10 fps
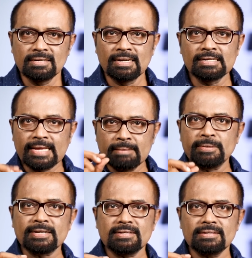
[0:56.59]
and keep
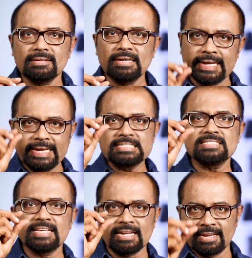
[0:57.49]
it
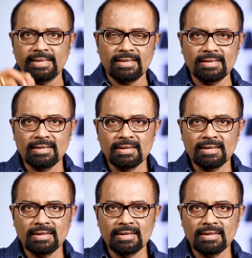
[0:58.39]
against the eye,